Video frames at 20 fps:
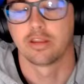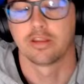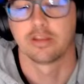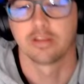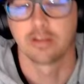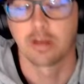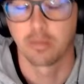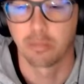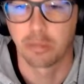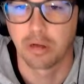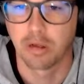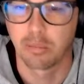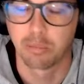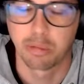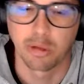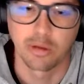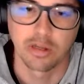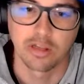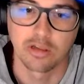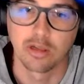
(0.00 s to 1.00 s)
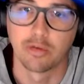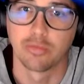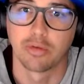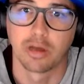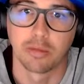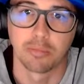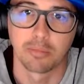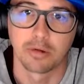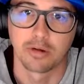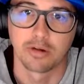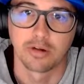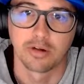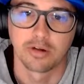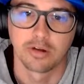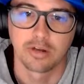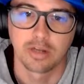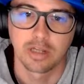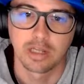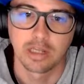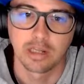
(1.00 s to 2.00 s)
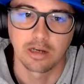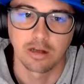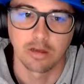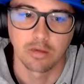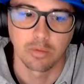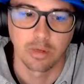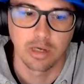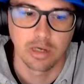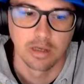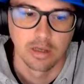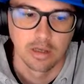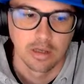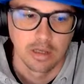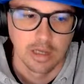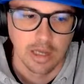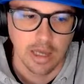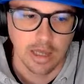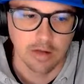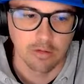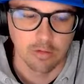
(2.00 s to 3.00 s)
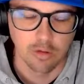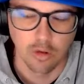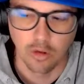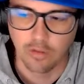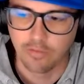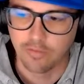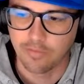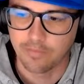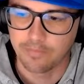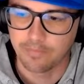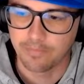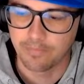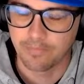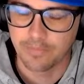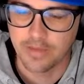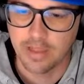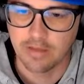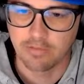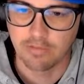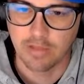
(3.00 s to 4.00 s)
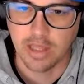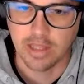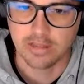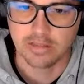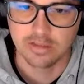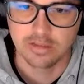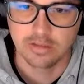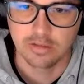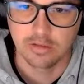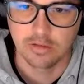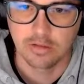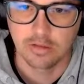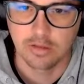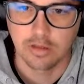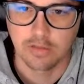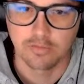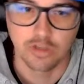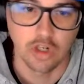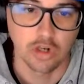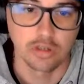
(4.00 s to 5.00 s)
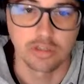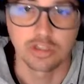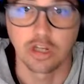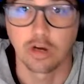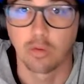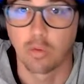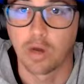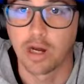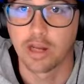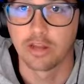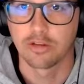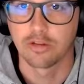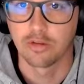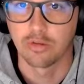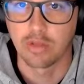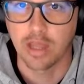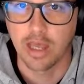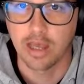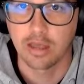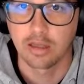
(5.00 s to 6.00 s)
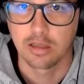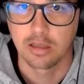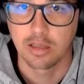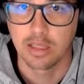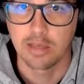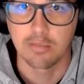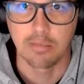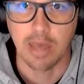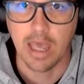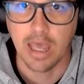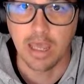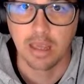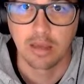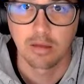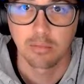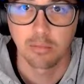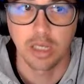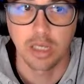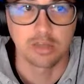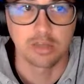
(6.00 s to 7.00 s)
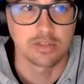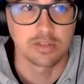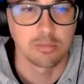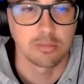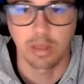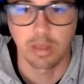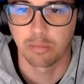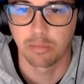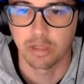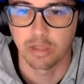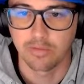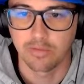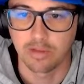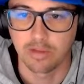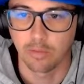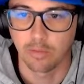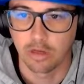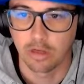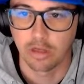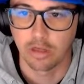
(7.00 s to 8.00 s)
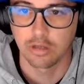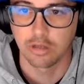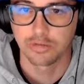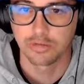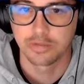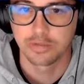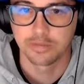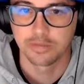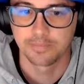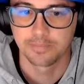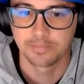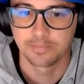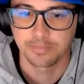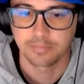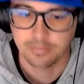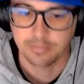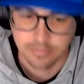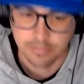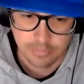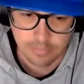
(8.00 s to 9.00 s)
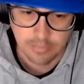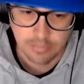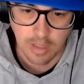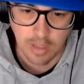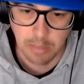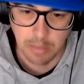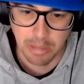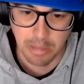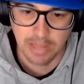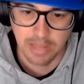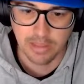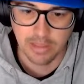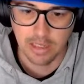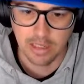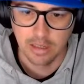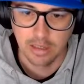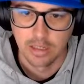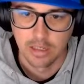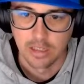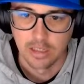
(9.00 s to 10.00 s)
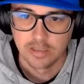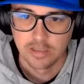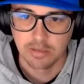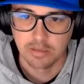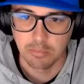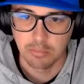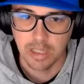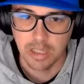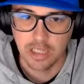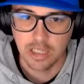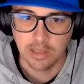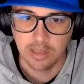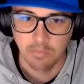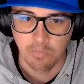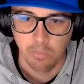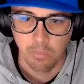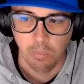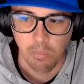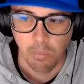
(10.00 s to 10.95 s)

in a pretty low number, and I don't know if Jerry's going to want to do that. He may, because he may believe that we're close. But I think, to me,